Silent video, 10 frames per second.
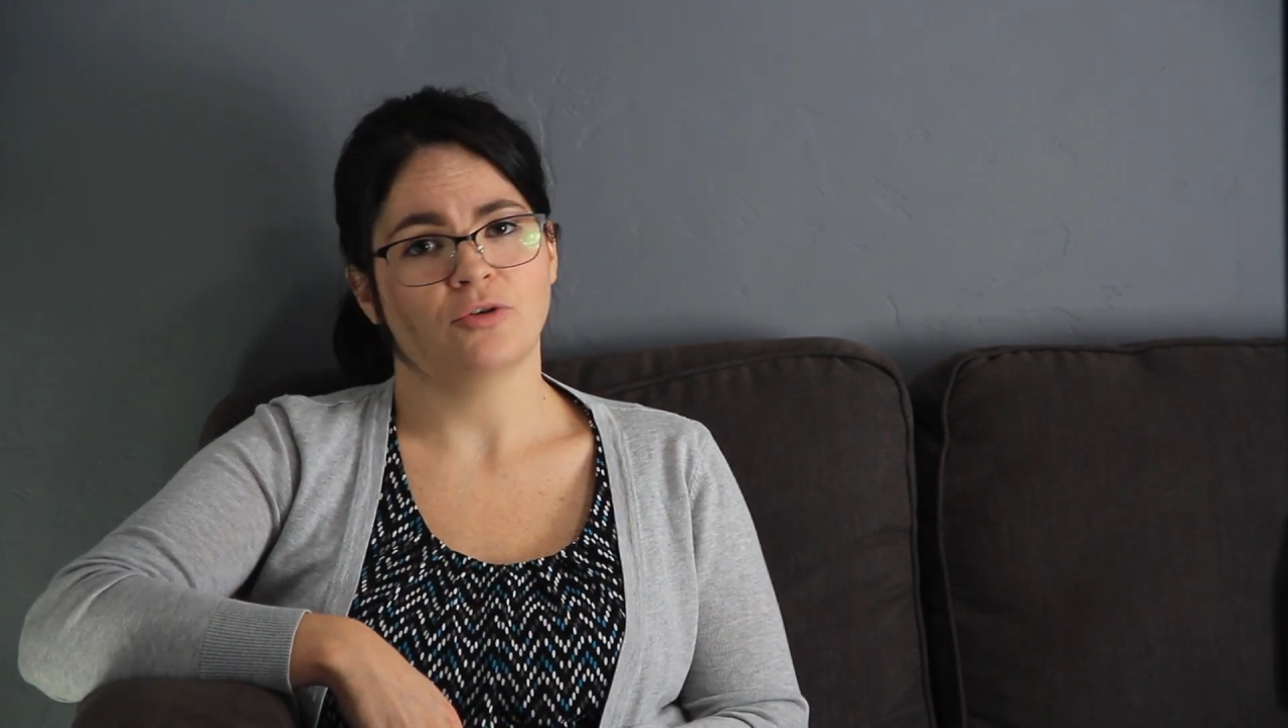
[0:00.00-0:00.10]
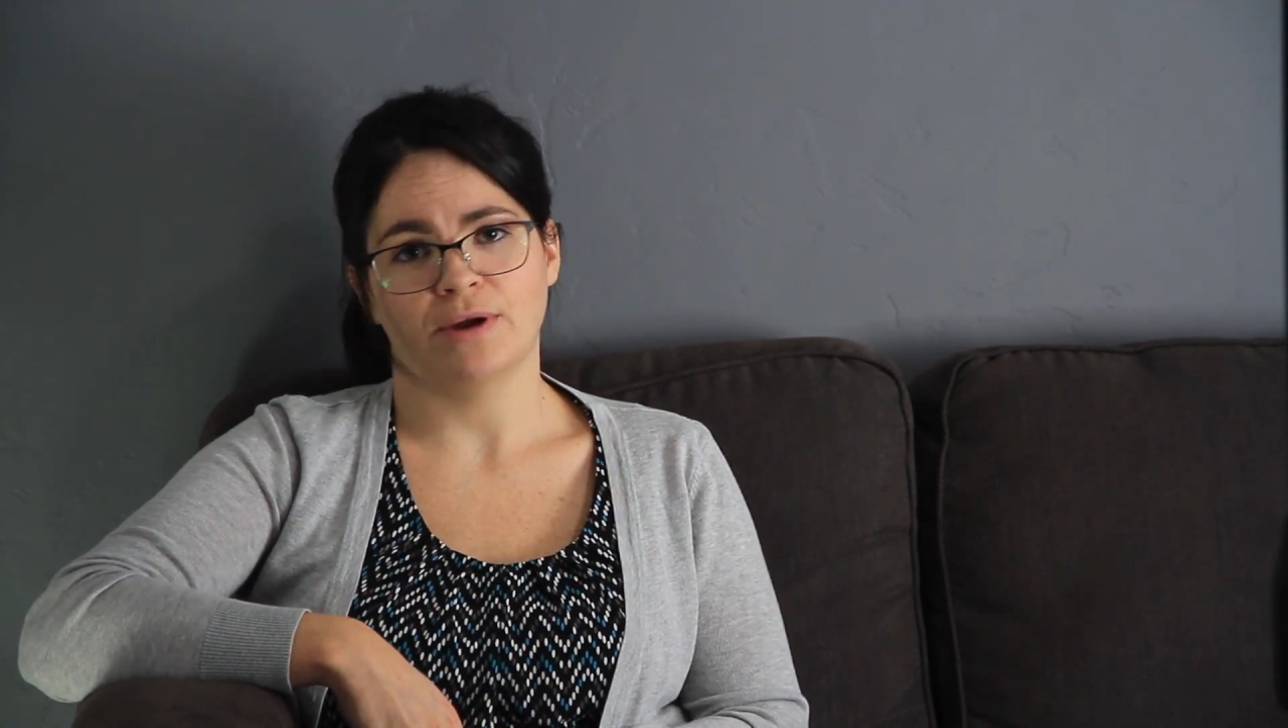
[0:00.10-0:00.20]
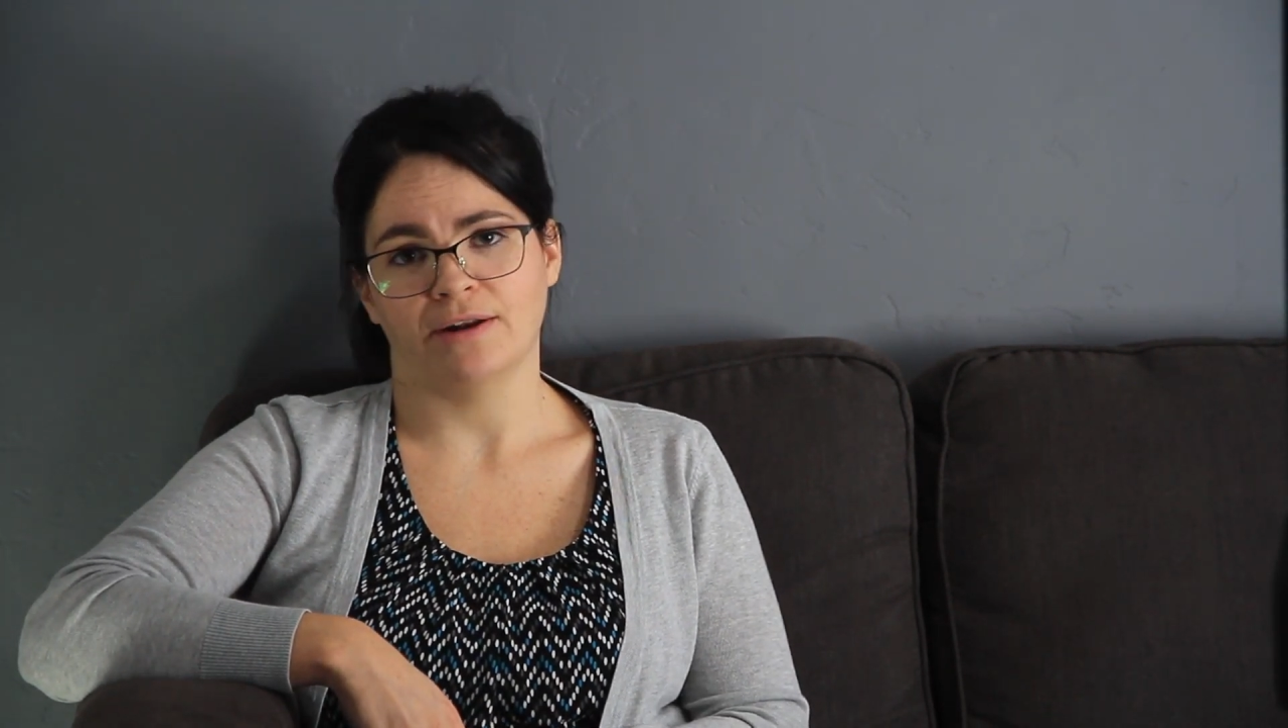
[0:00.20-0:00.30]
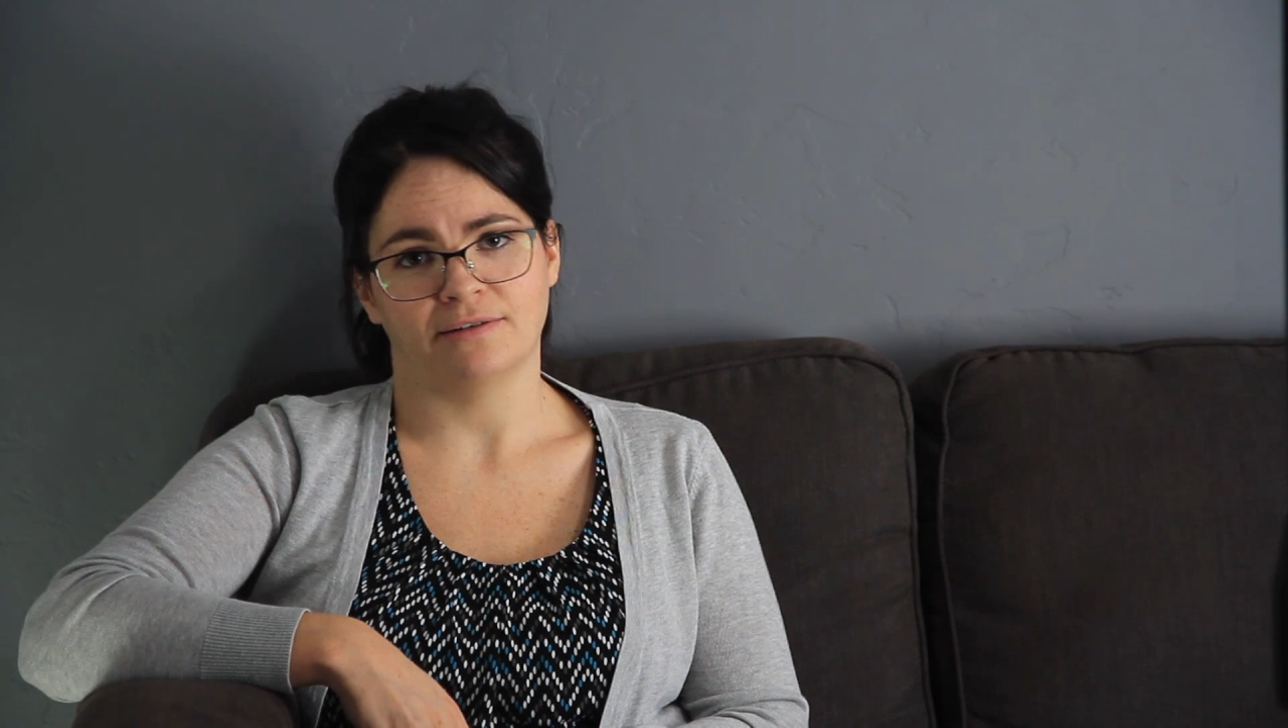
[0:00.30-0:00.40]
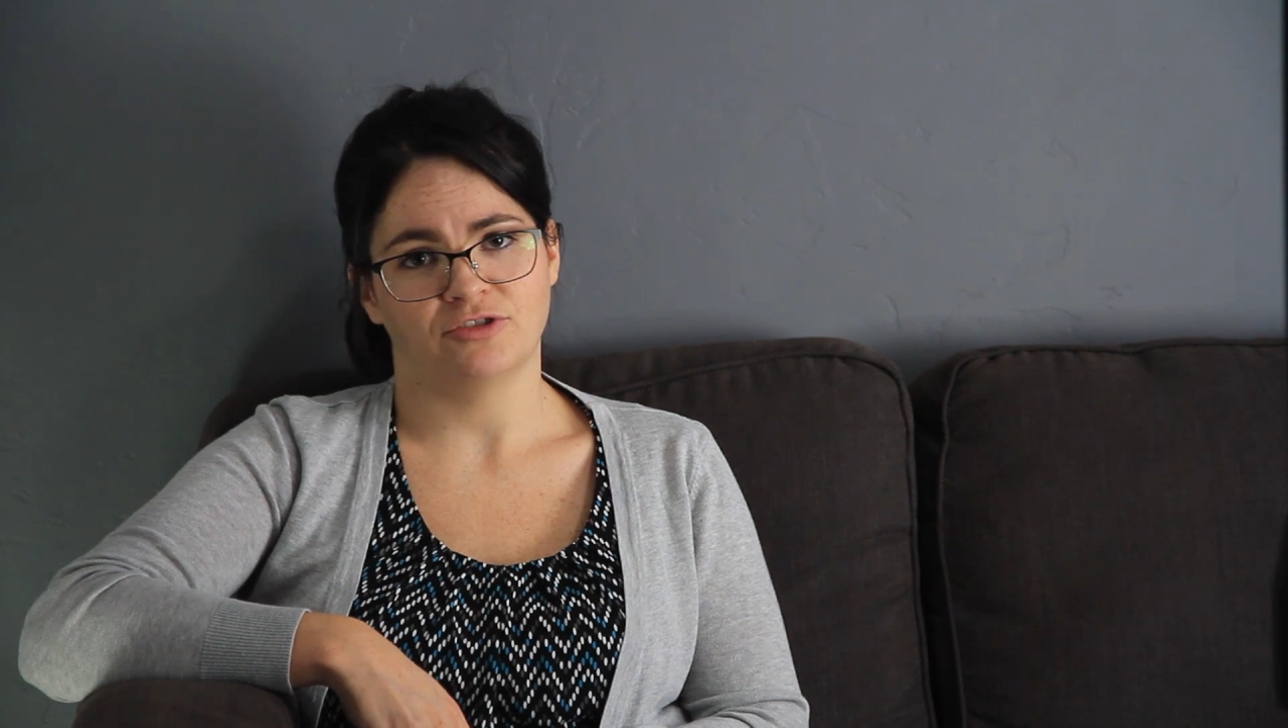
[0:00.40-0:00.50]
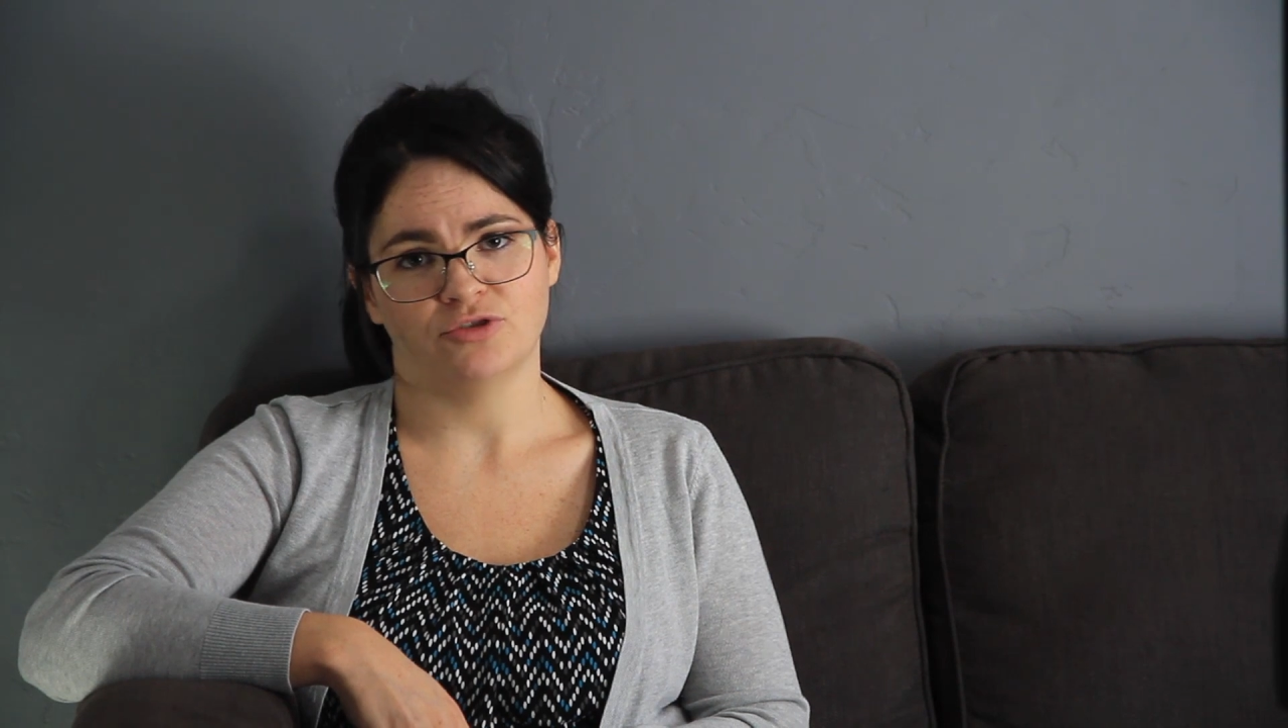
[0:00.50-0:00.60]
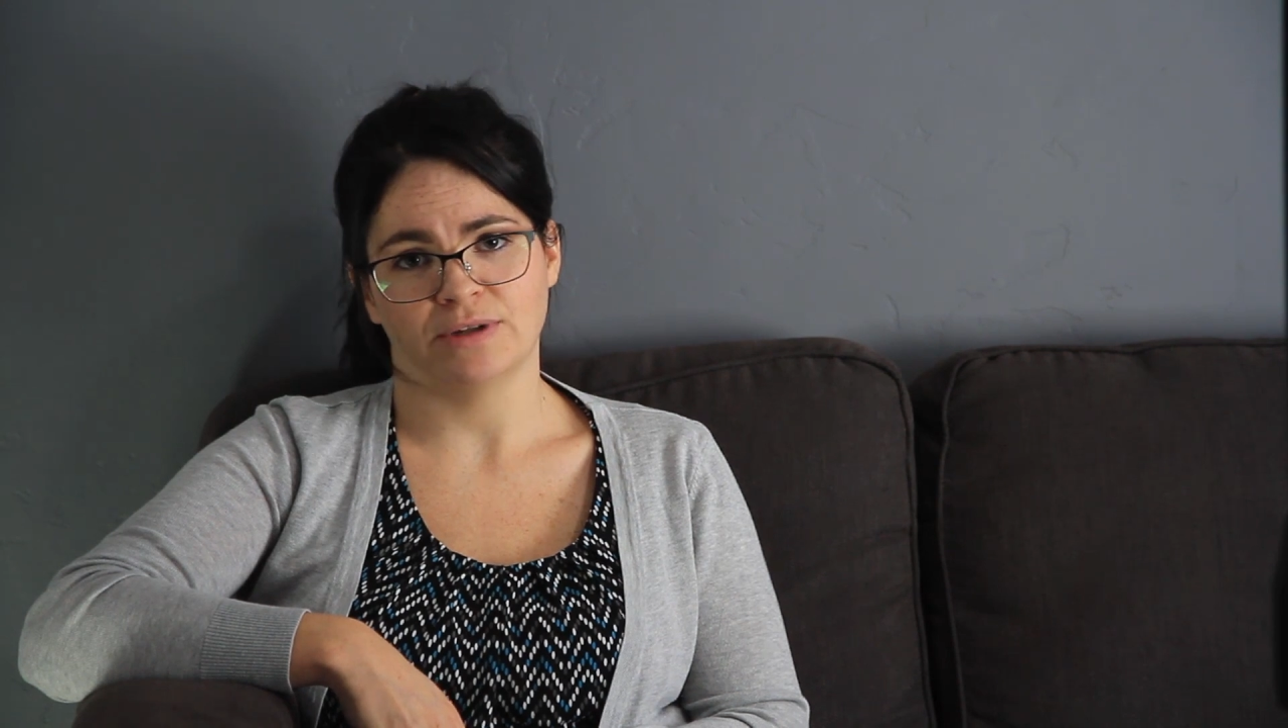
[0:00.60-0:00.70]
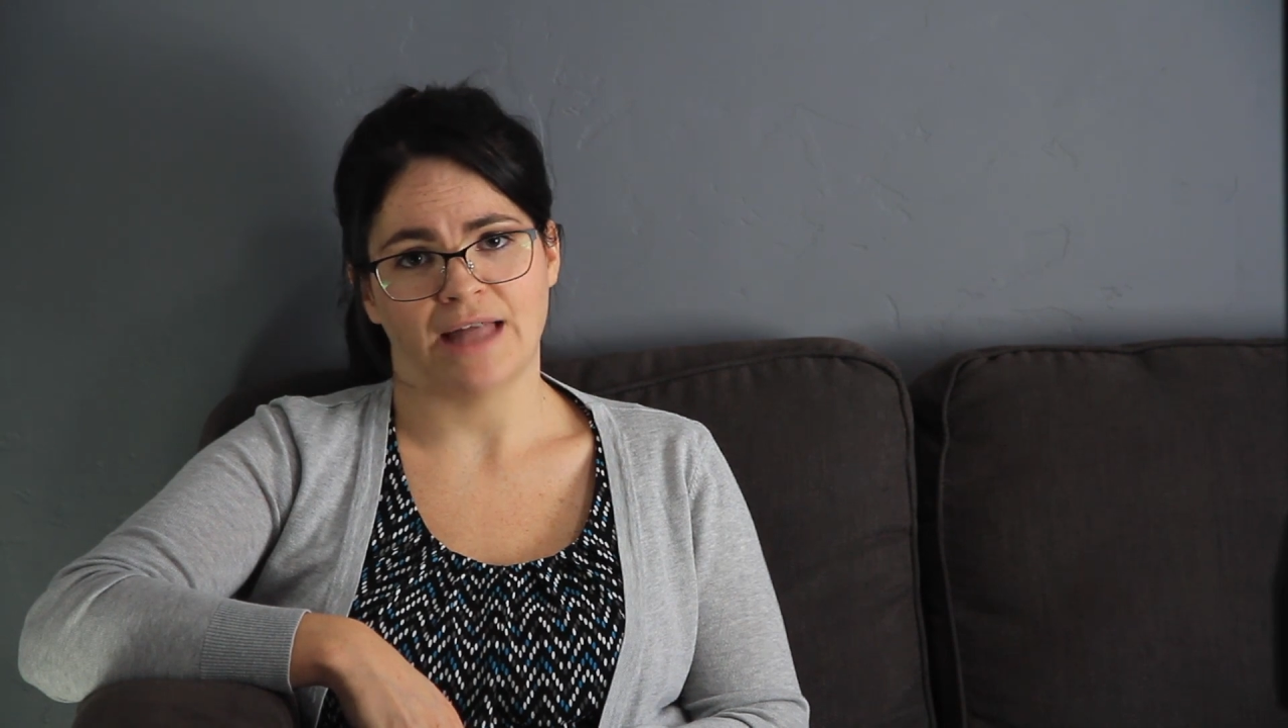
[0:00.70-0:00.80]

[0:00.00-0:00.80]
going to